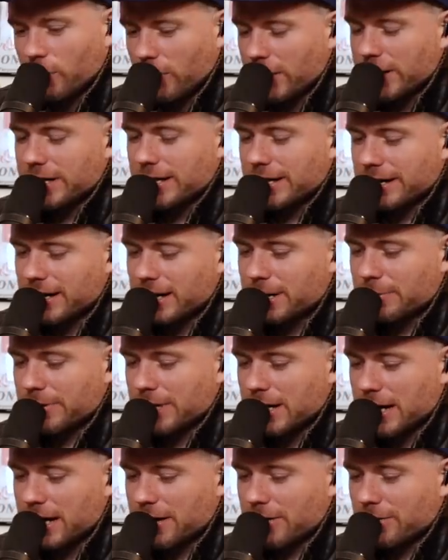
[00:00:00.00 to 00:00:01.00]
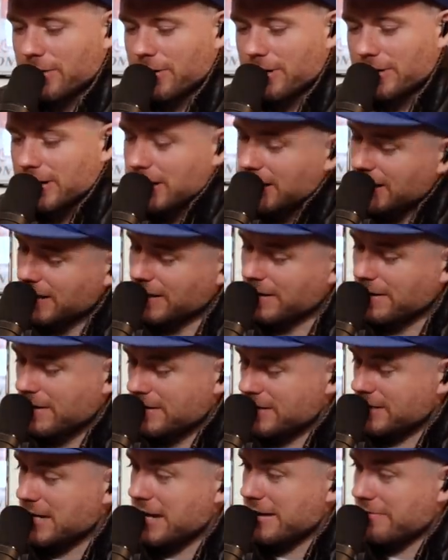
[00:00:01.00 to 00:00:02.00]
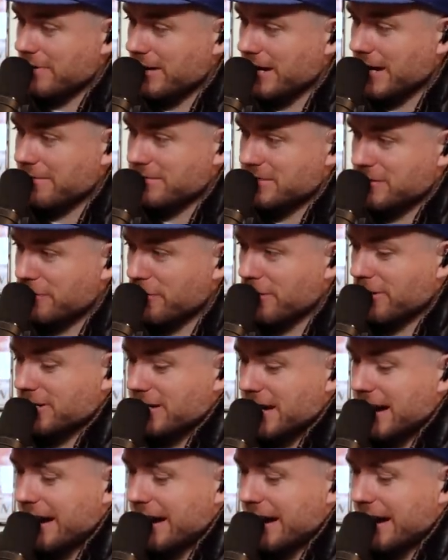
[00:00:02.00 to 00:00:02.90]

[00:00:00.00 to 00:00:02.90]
Why did I call him the King of the Road? Because he never leaves the fucking